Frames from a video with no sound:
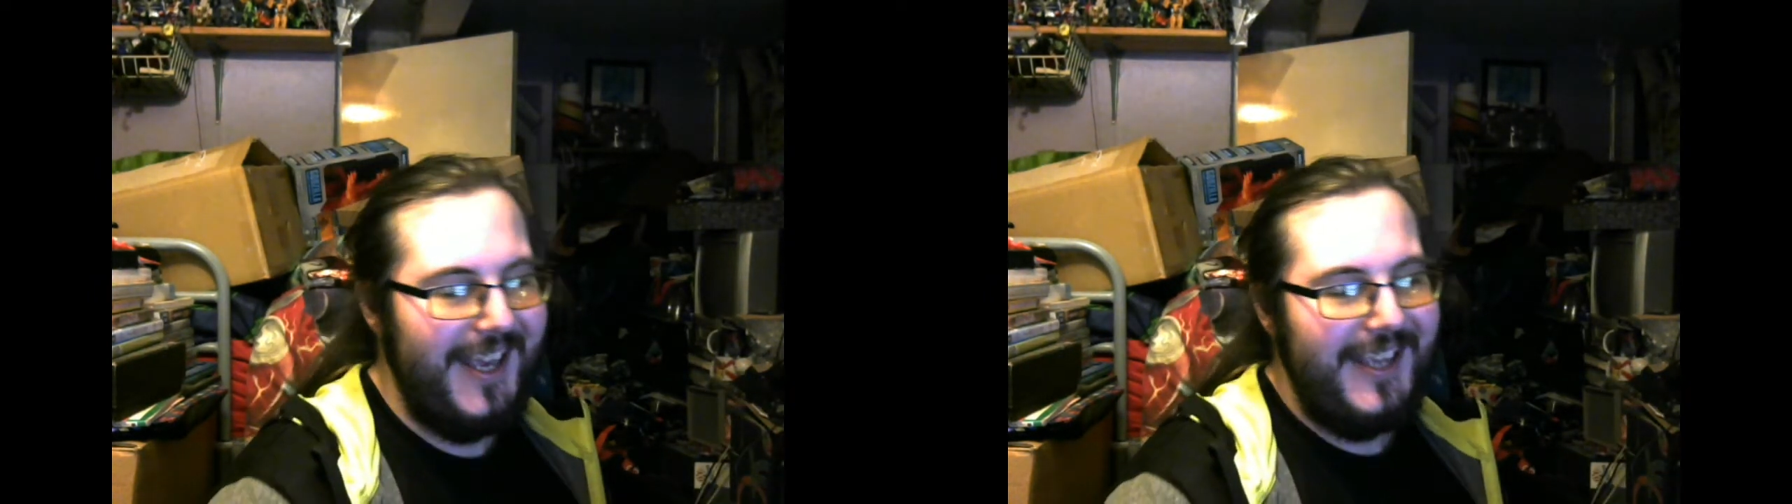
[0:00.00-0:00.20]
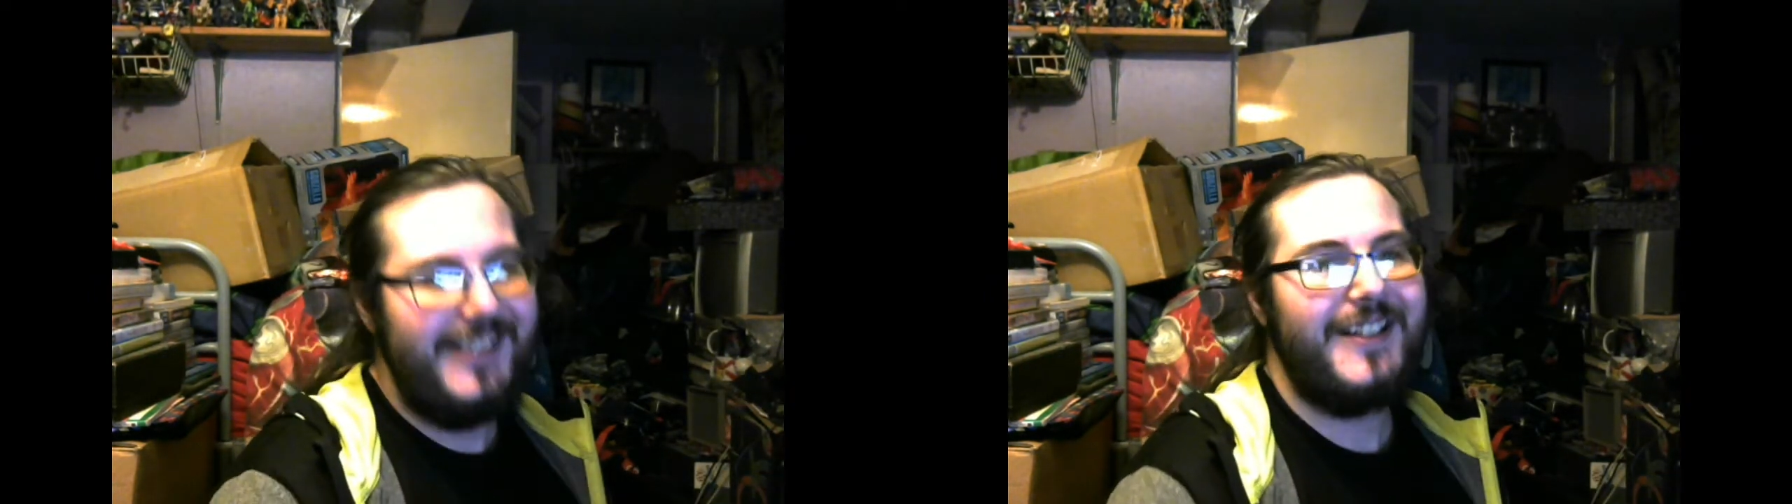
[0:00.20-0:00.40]

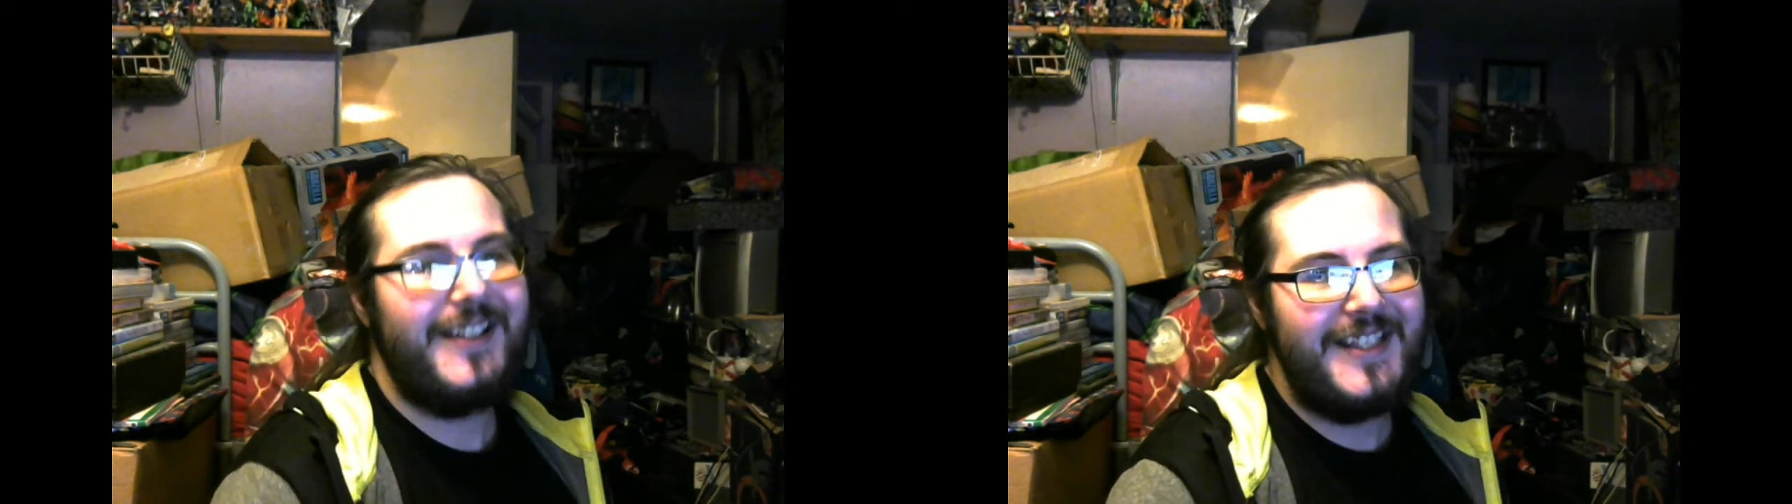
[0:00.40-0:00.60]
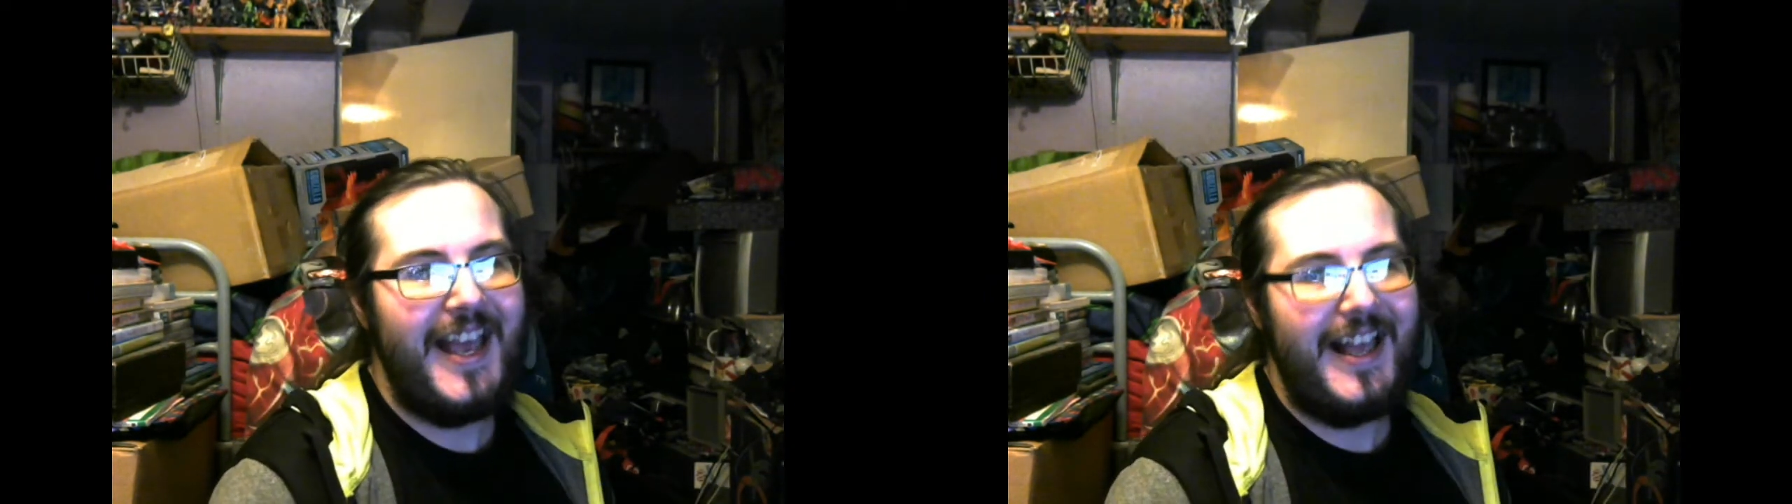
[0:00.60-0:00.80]
You can
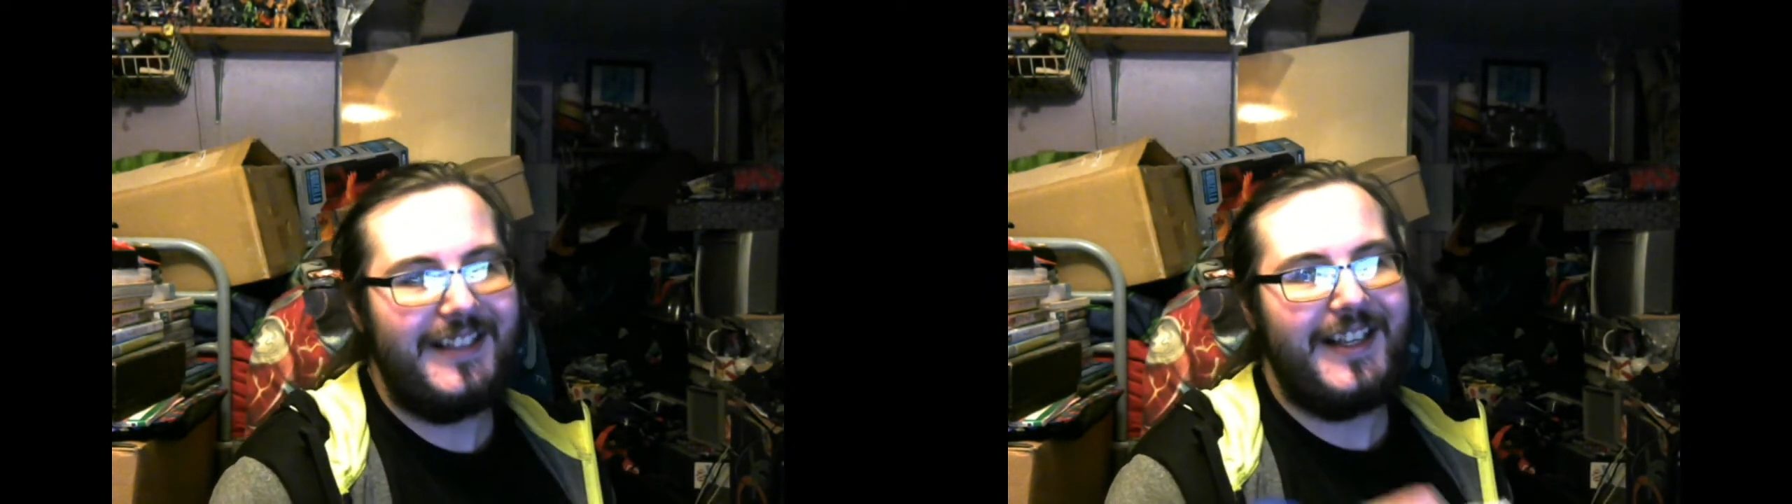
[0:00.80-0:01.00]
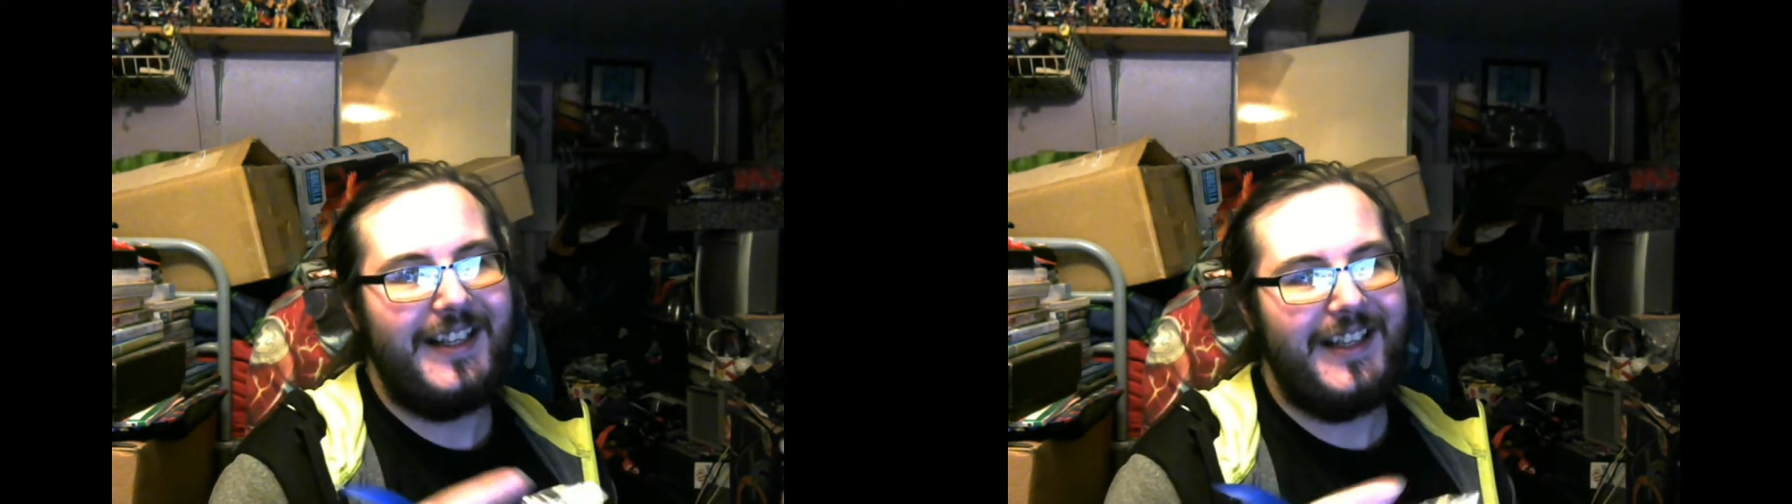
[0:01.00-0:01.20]

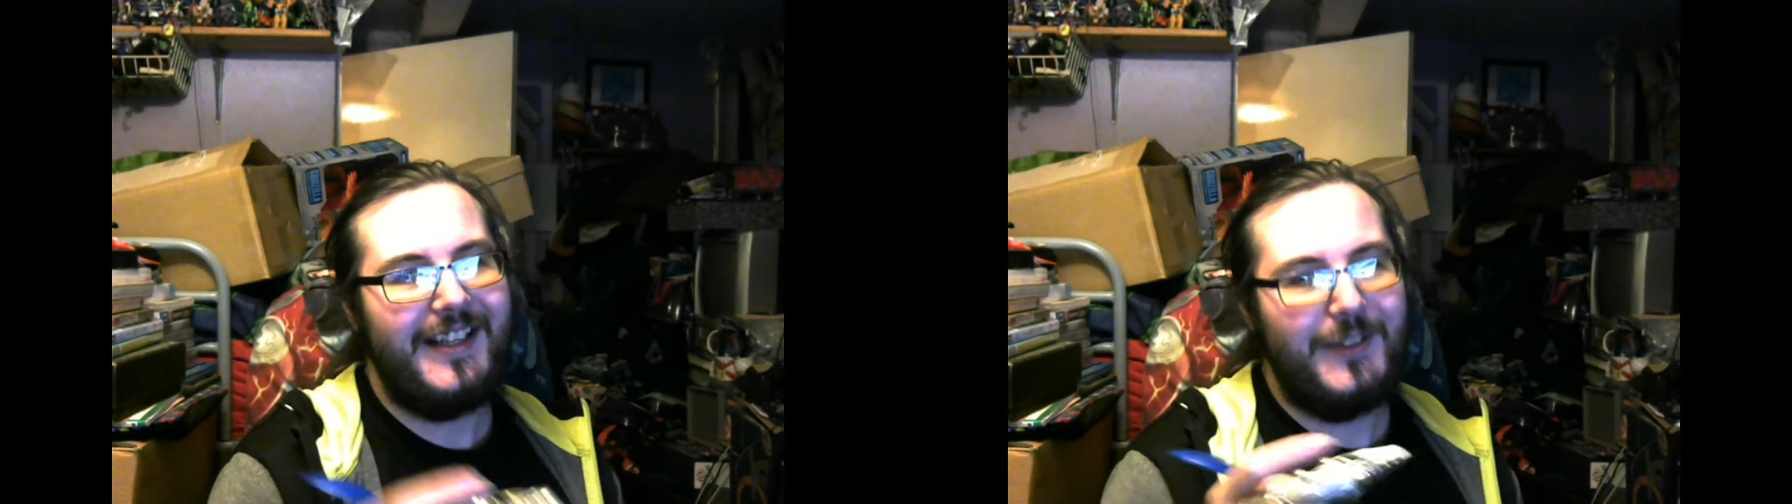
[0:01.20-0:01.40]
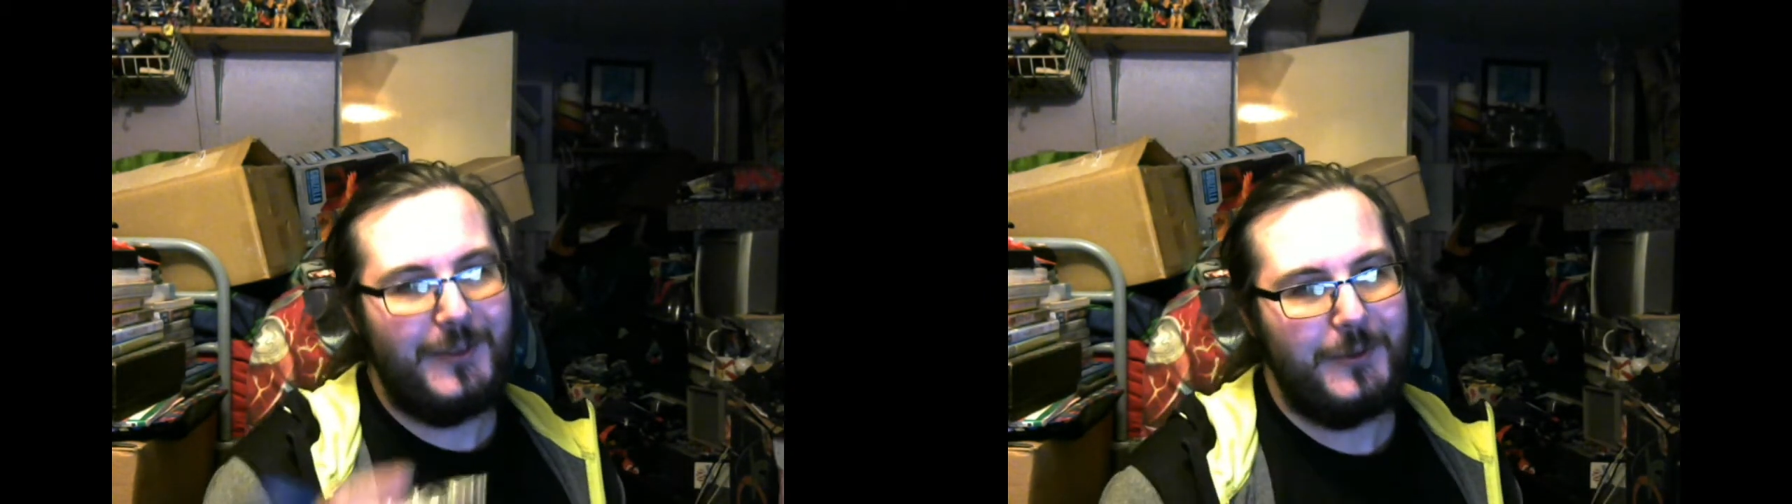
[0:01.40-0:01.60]
tell I like
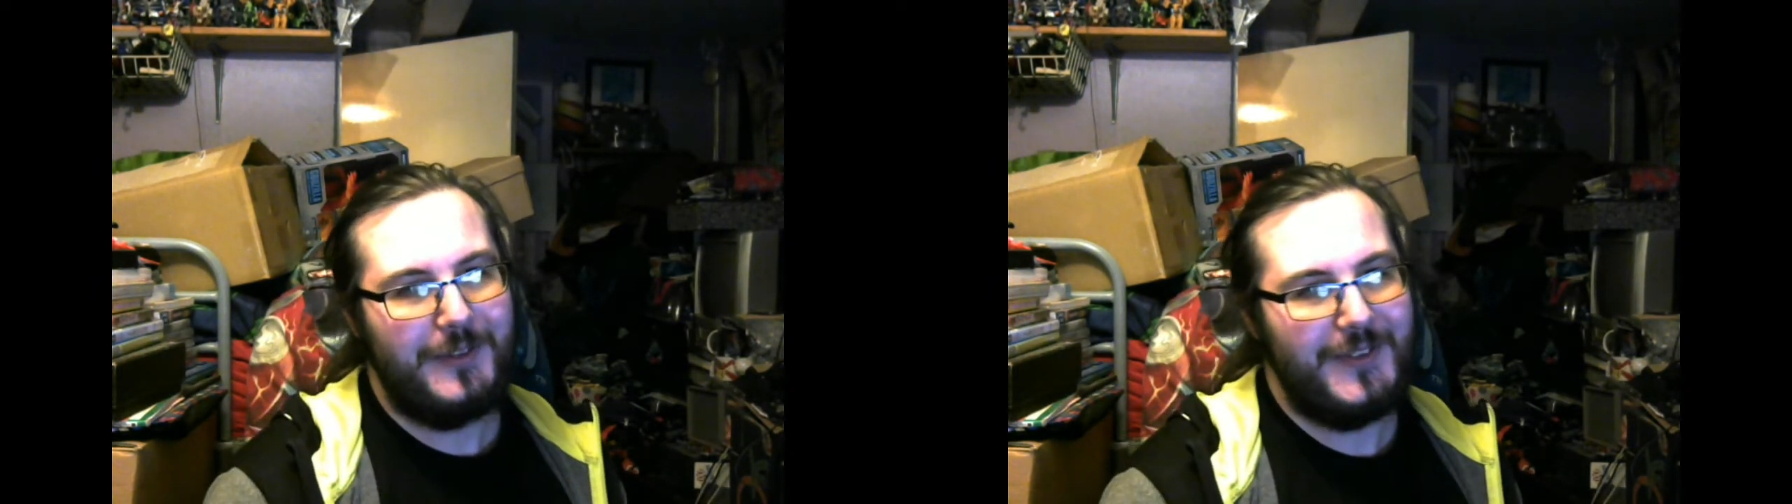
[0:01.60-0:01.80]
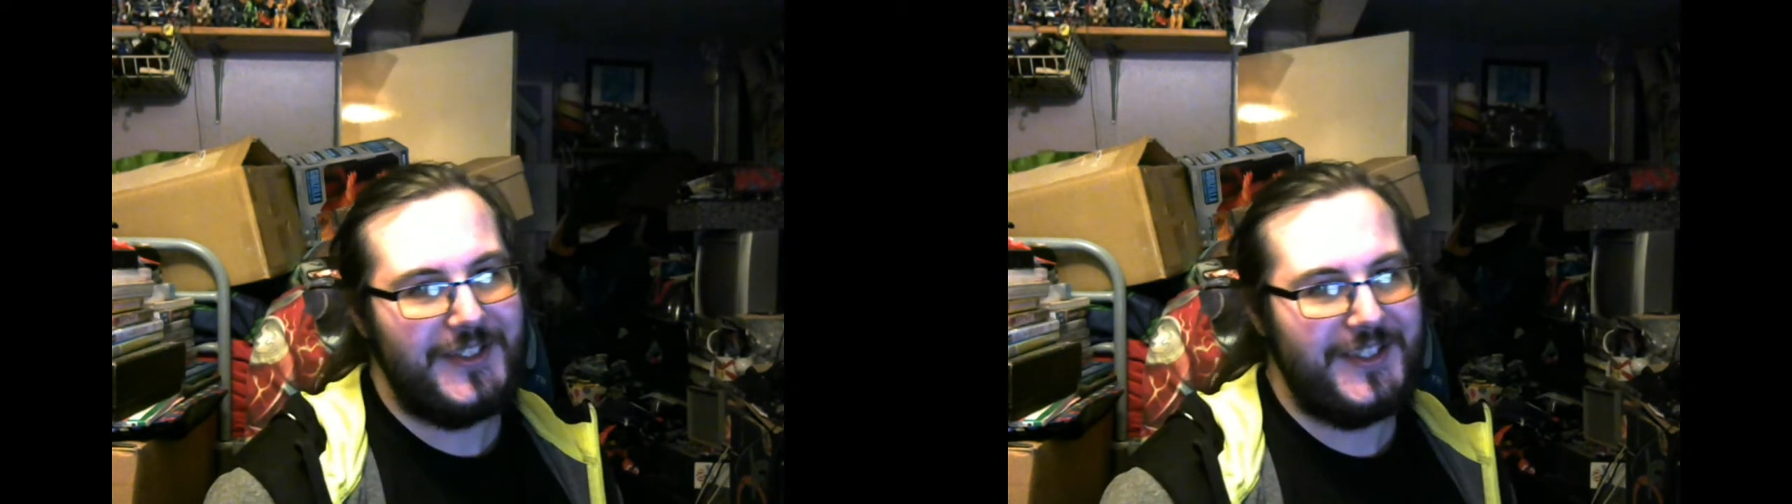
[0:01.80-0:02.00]

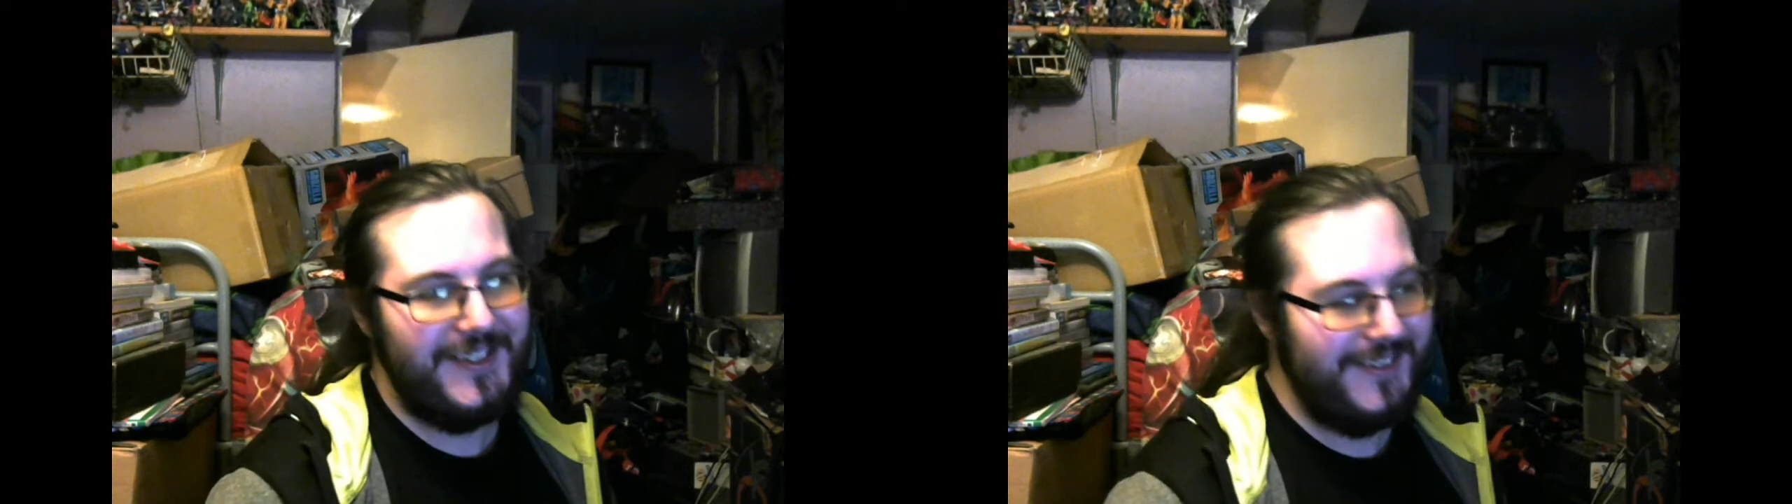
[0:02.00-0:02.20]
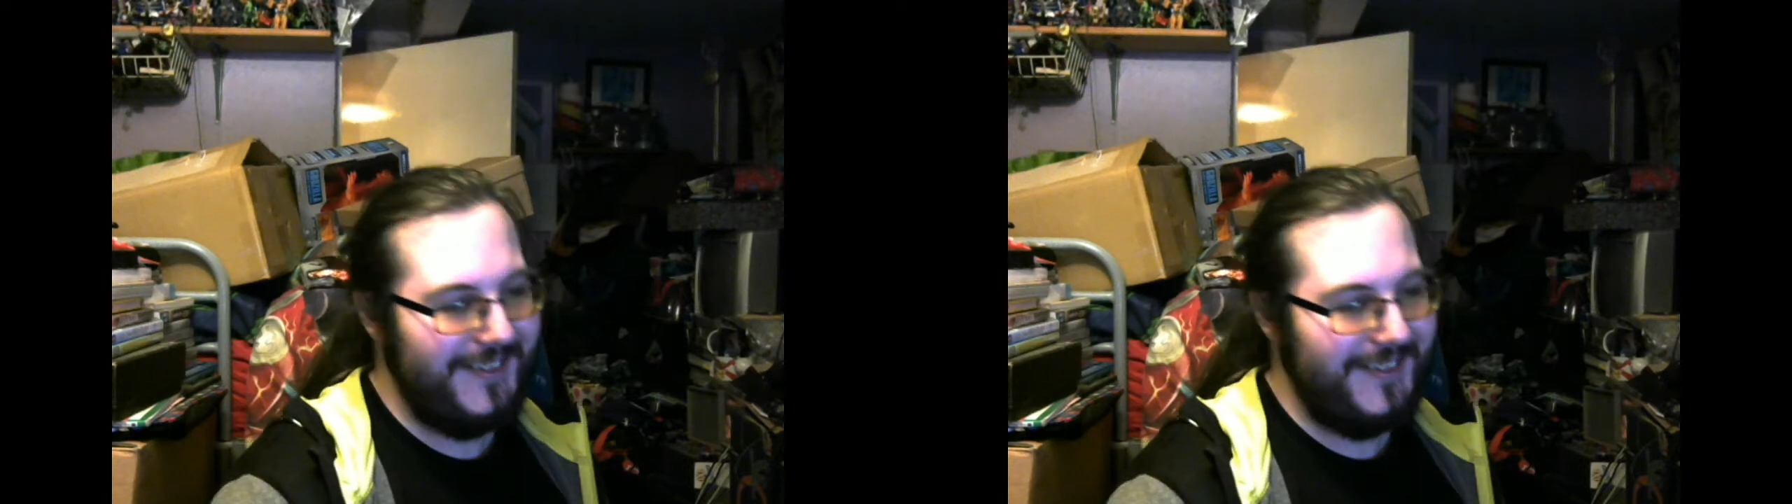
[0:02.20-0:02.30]
noodles.